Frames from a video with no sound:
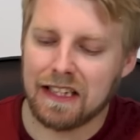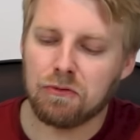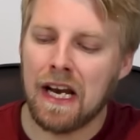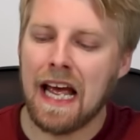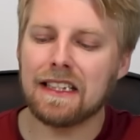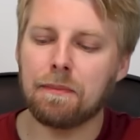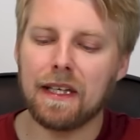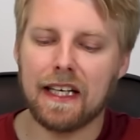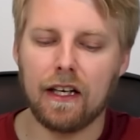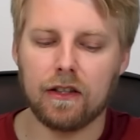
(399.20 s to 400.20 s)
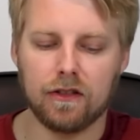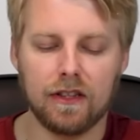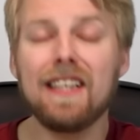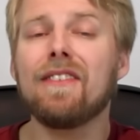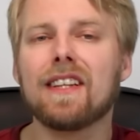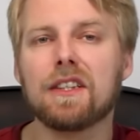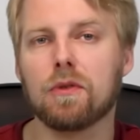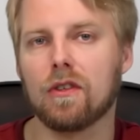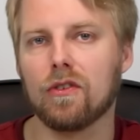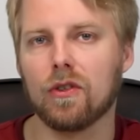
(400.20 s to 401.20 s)
this one has a bit of character. Even this
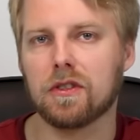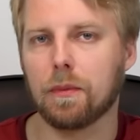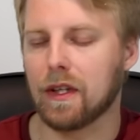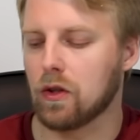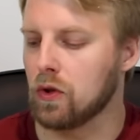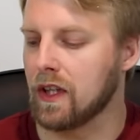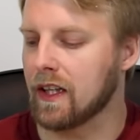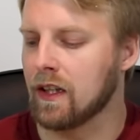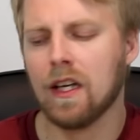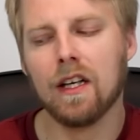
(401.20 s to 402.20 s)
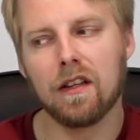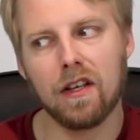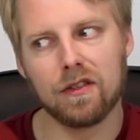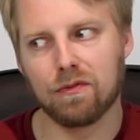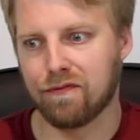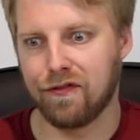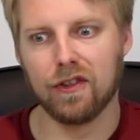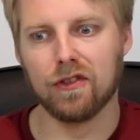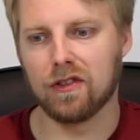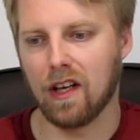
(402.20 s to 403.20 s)
one, although it's a bit cloying, this
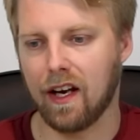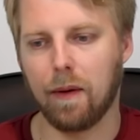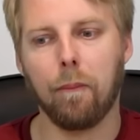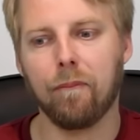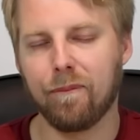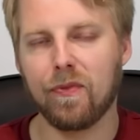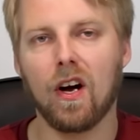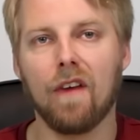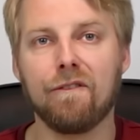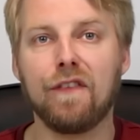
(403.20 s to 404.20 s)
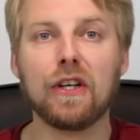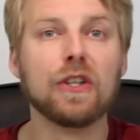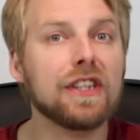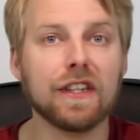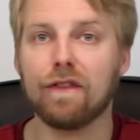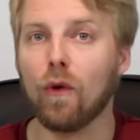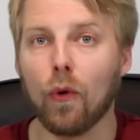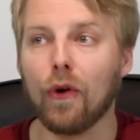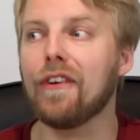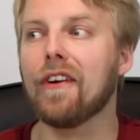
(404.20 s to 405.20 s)
feels like very
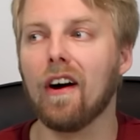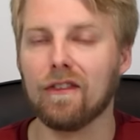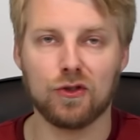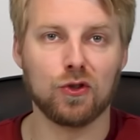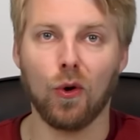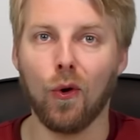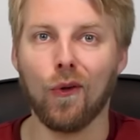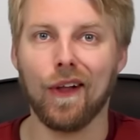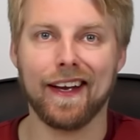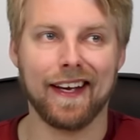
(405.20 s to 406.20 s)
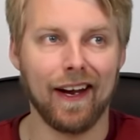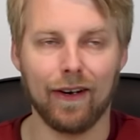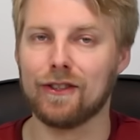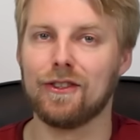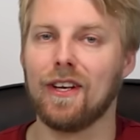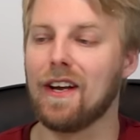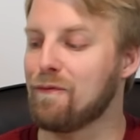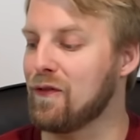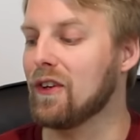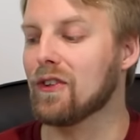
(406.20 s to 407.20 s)
devoid of soul and character.
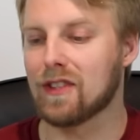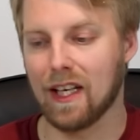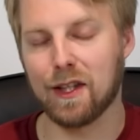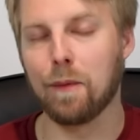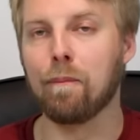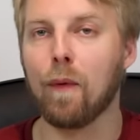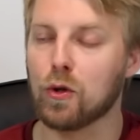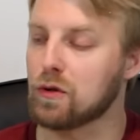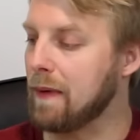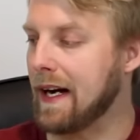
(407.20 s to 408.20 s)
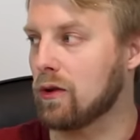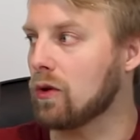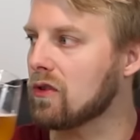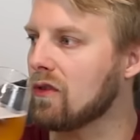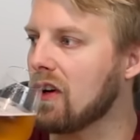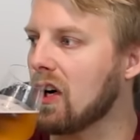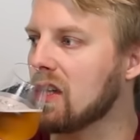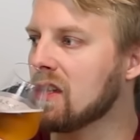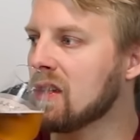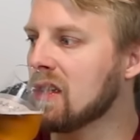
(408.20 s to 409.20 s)
It feels like the most macro so
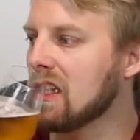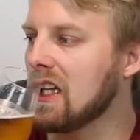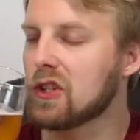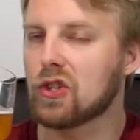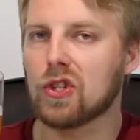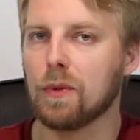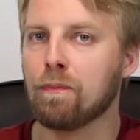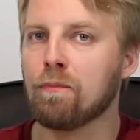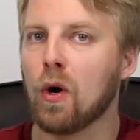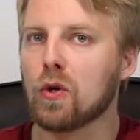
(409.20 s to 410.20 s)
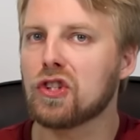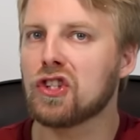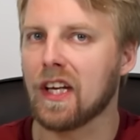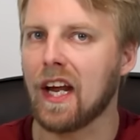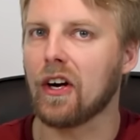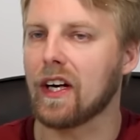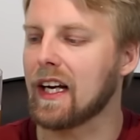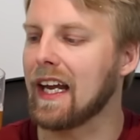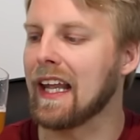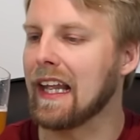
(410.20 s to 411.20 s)
far. It's the most
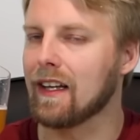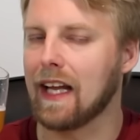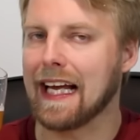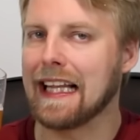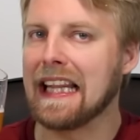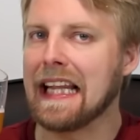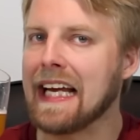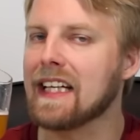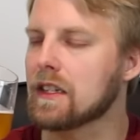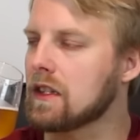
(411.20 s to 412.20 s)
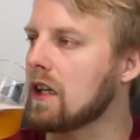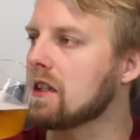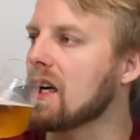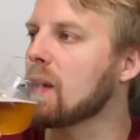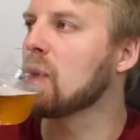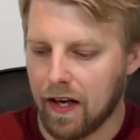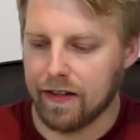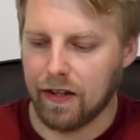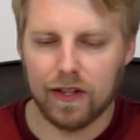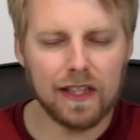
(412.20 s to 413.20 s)
generic and like lightest tasting.
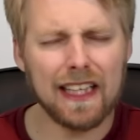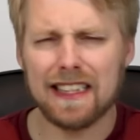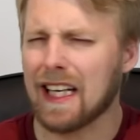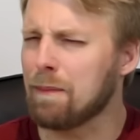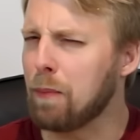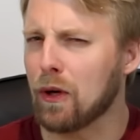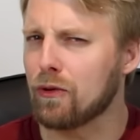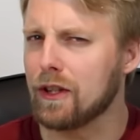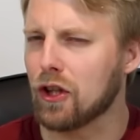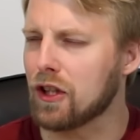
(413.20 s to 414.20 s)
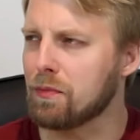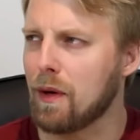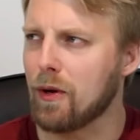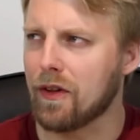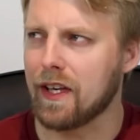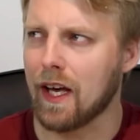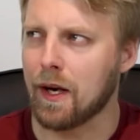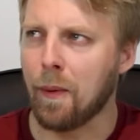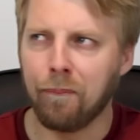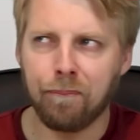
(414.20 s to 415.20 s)
There's like a slight buttery touch maybe on the end.